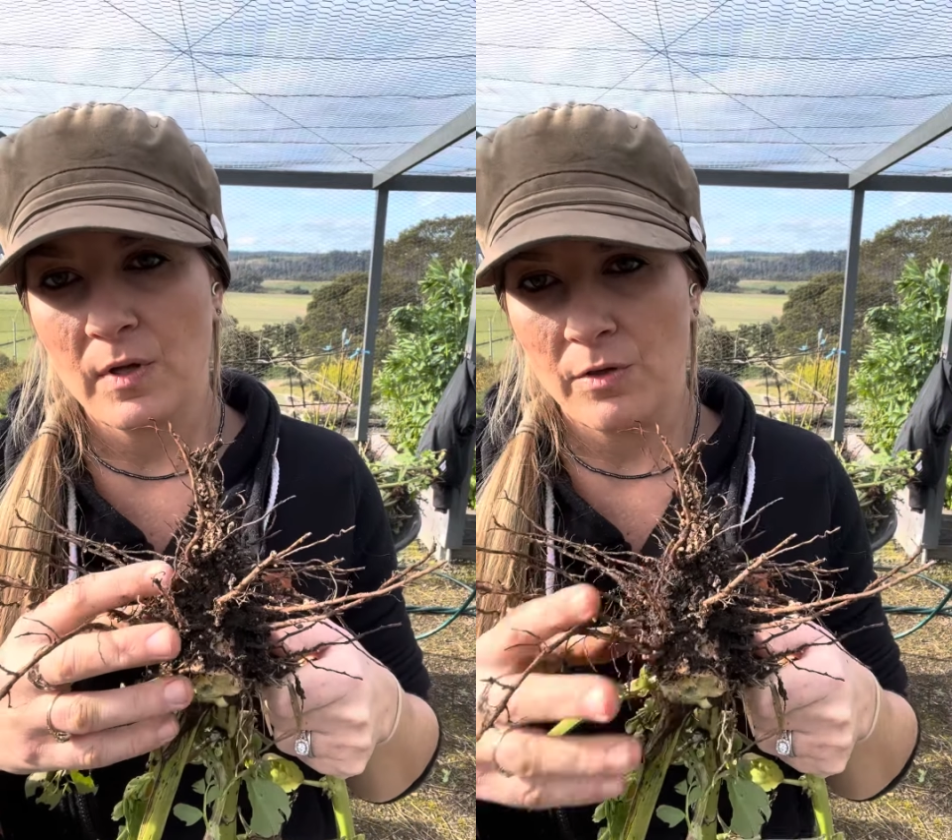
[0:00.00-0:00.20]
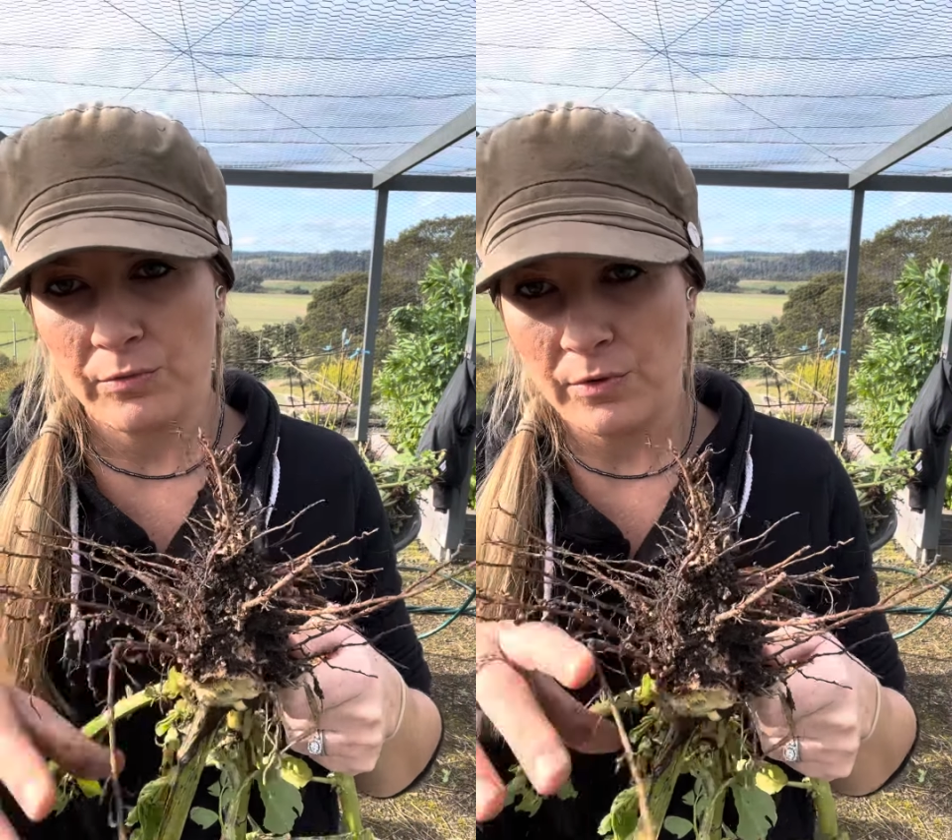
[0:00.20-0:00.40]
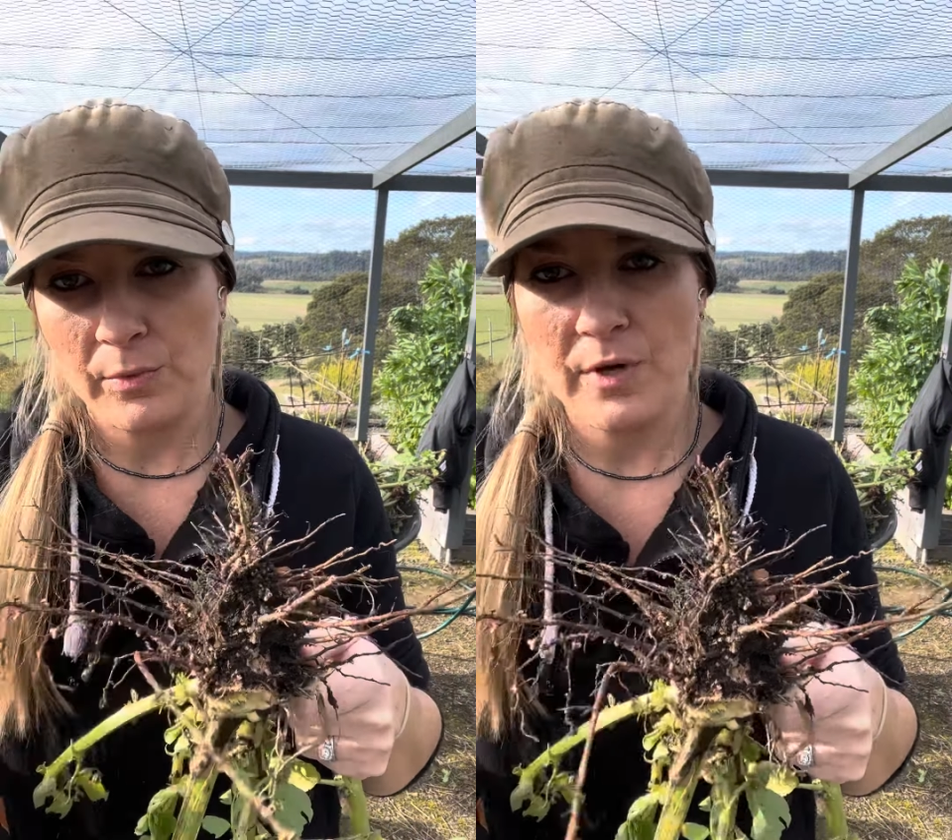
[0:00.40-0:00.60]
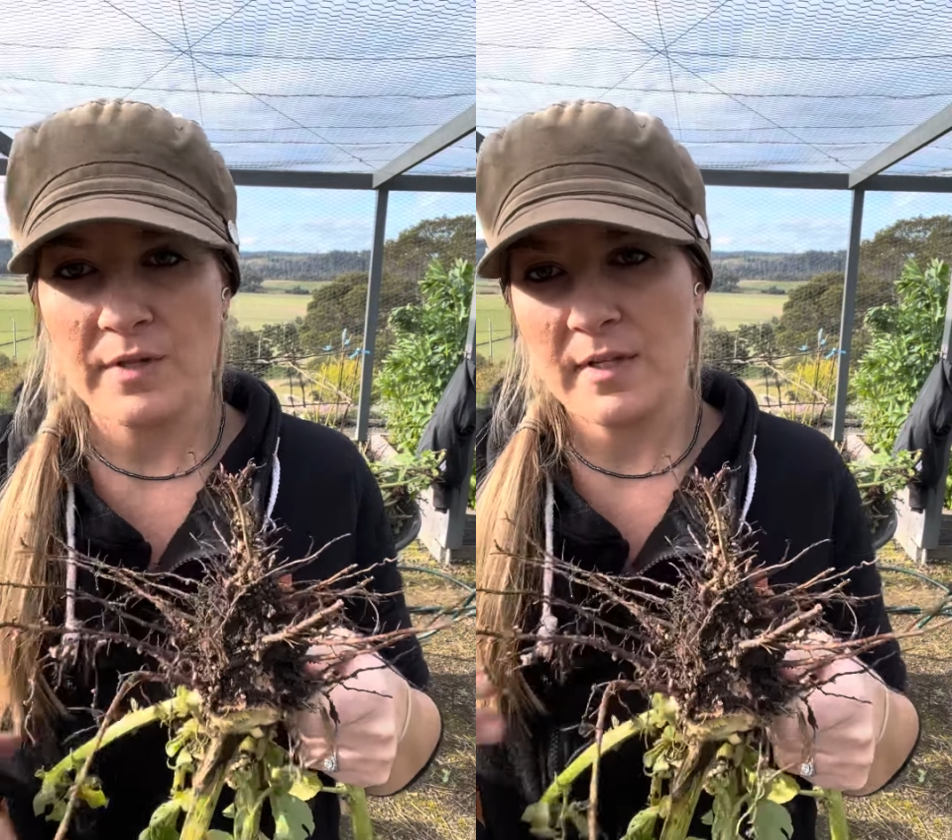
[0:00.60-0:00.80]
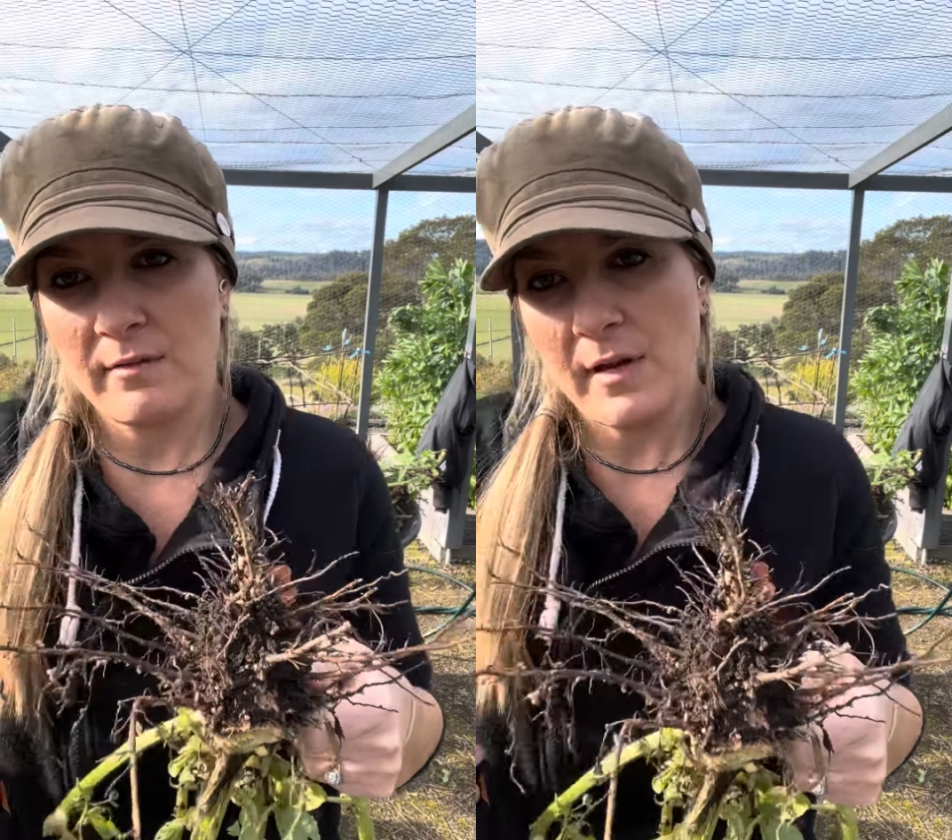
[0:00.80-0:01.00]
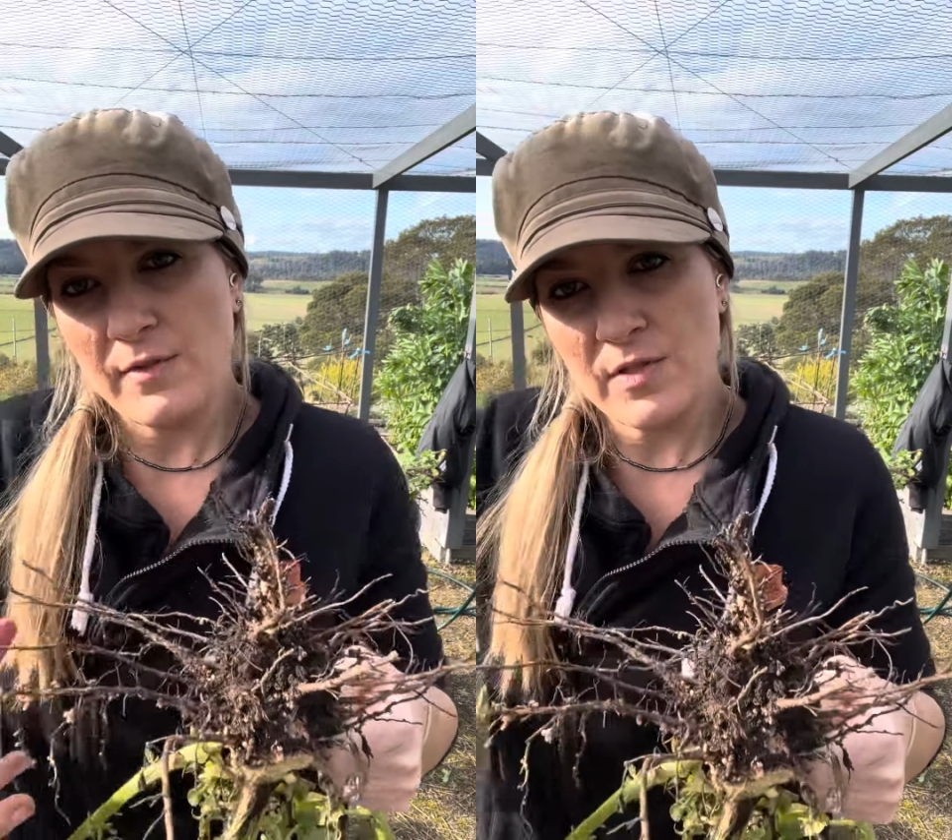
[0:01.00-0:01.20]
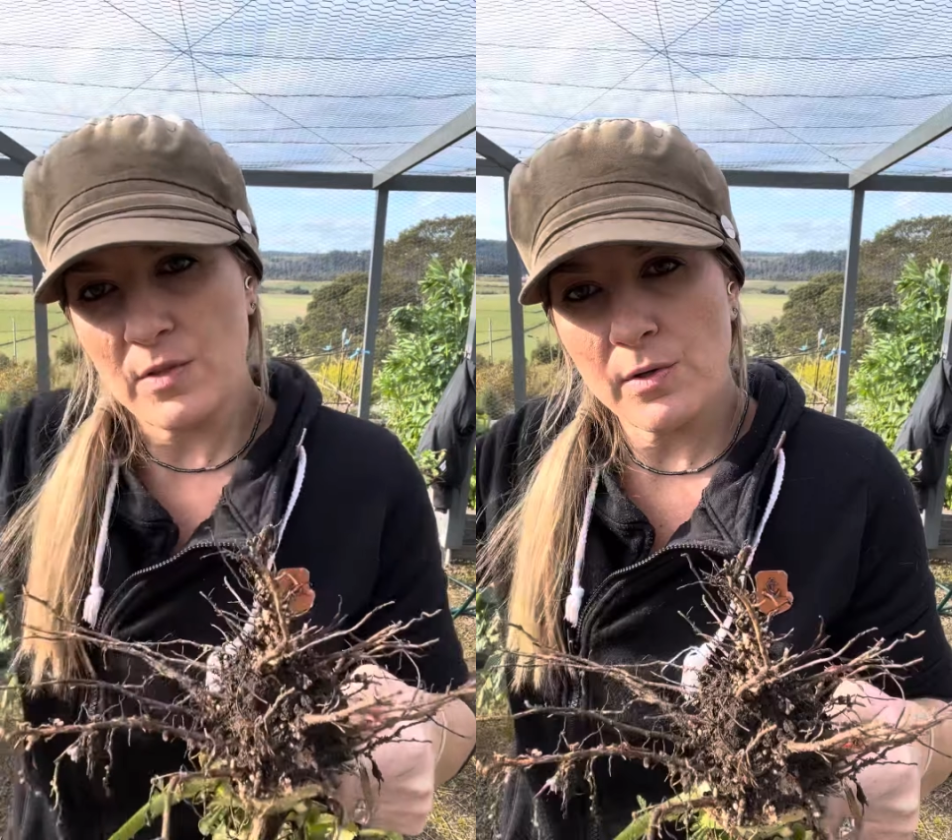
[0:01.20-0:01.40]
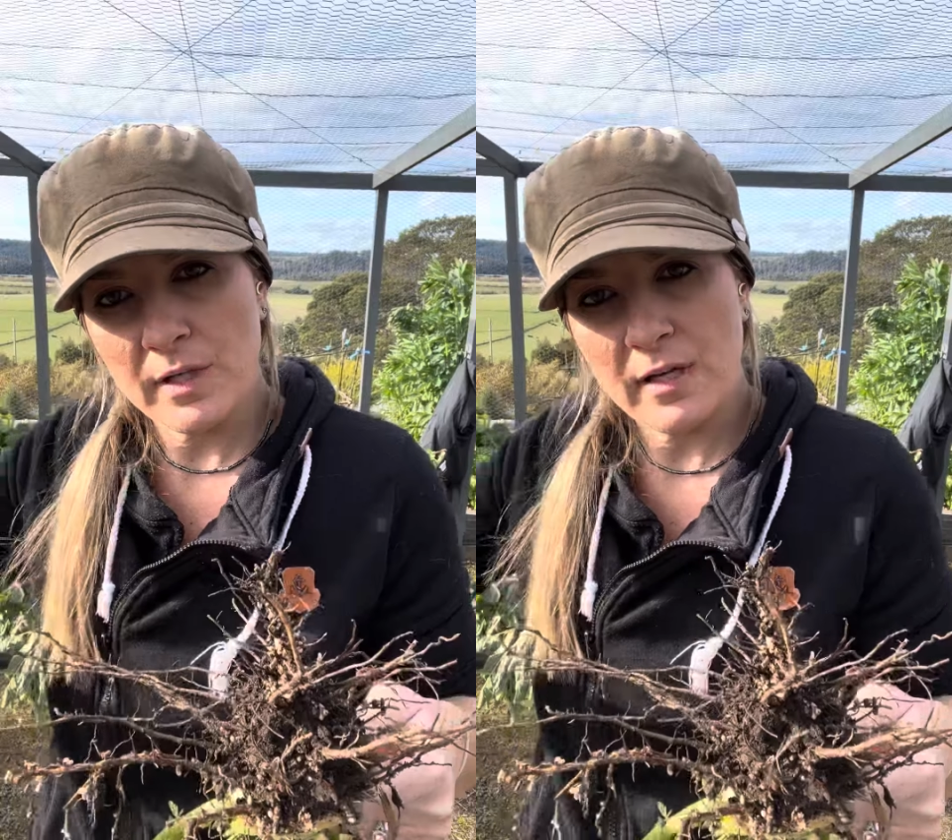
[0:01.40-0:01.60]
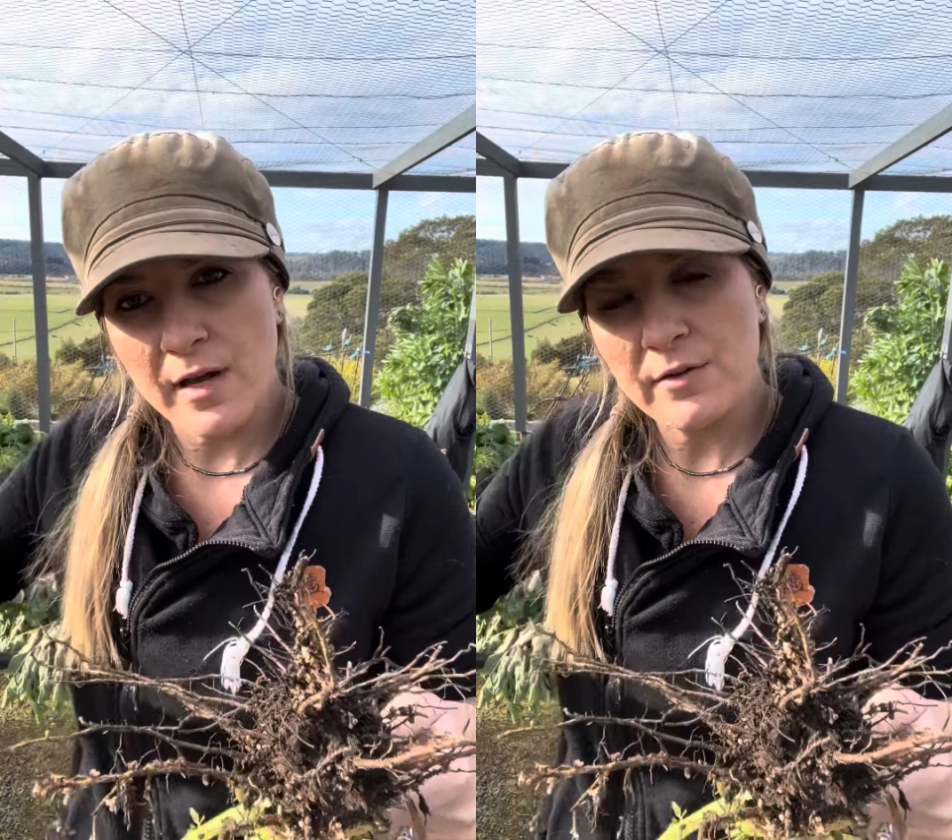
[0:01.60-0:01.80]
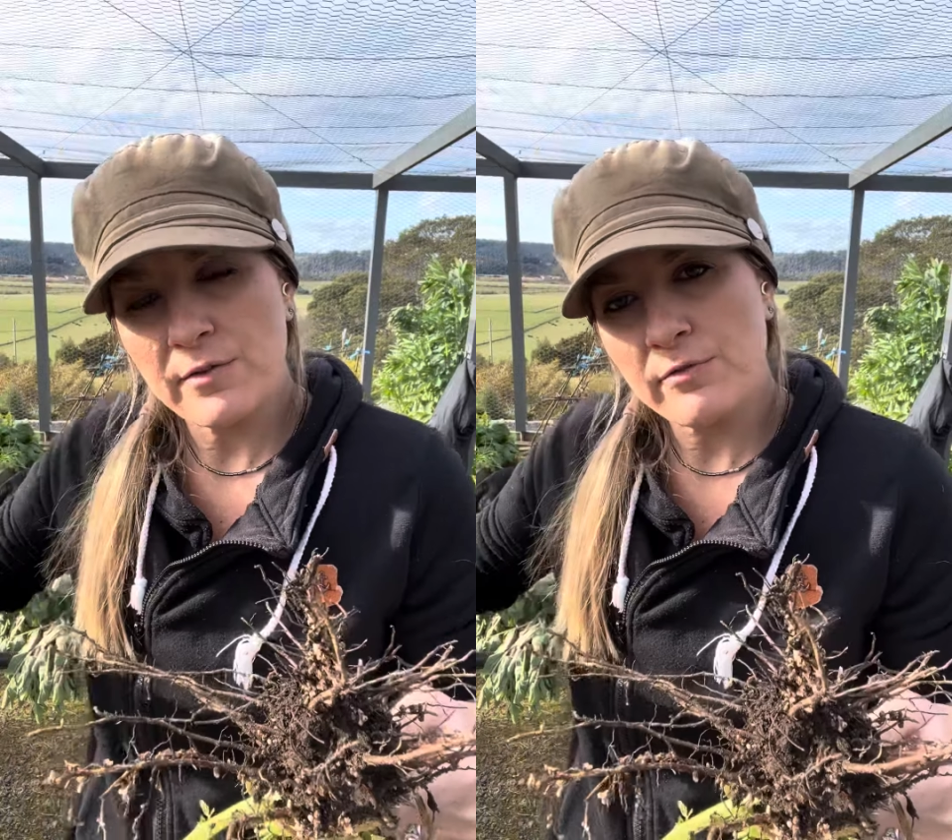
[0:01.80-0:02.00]
through the roots, and the soil can
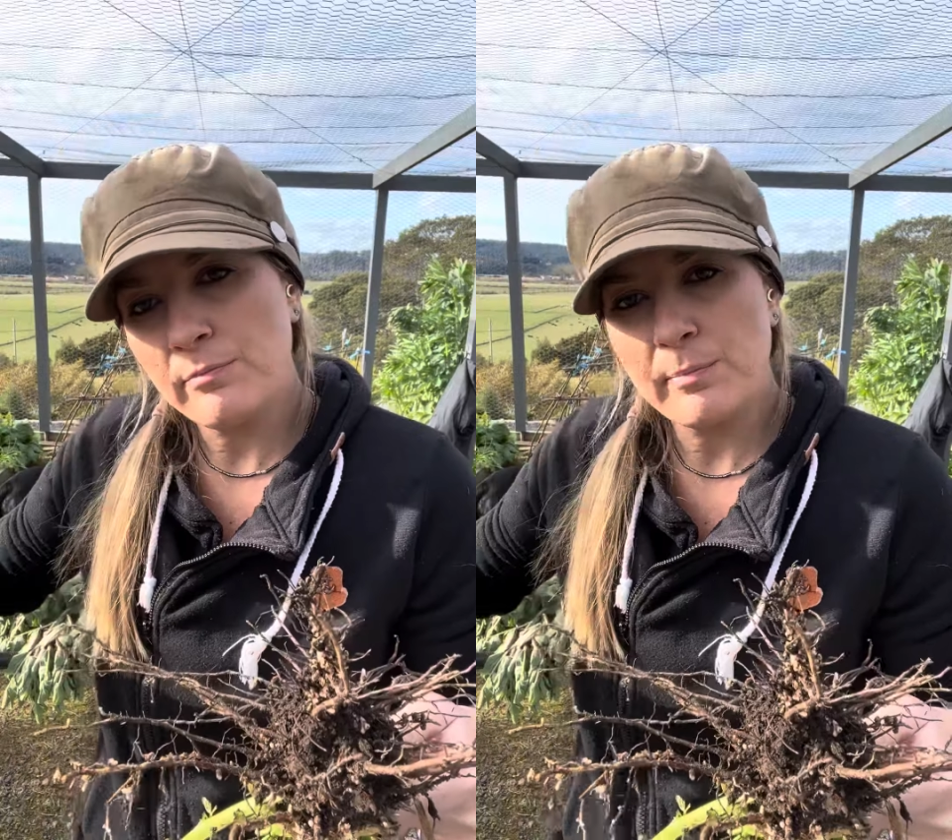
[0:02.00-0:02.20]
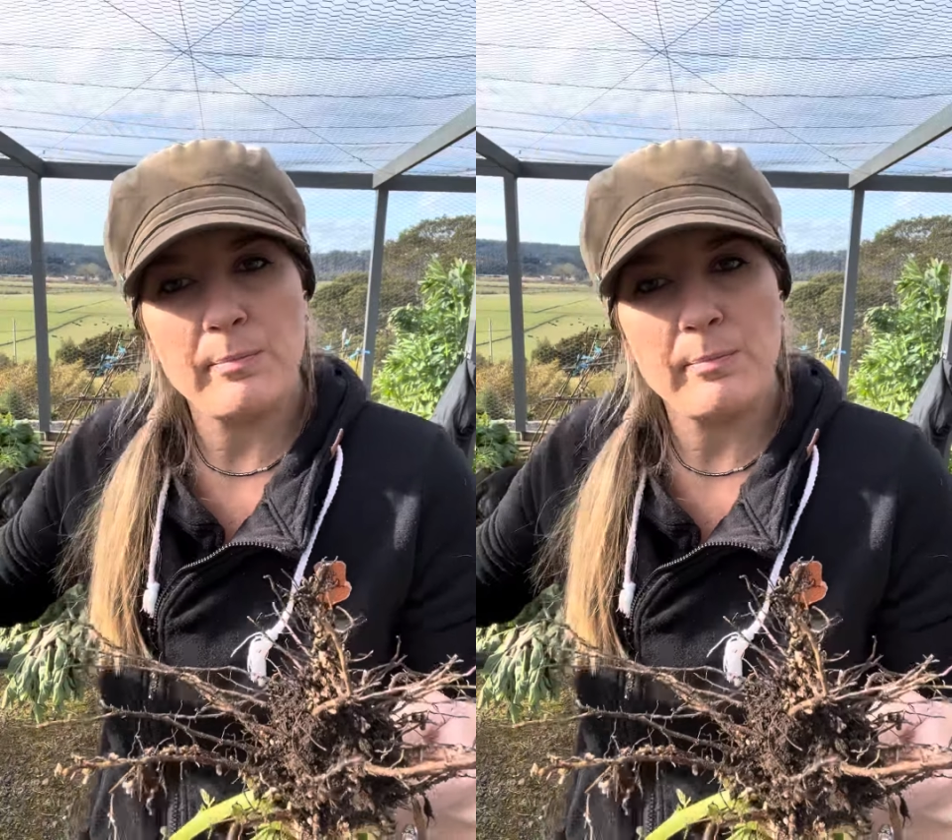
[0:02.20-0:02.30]
kind of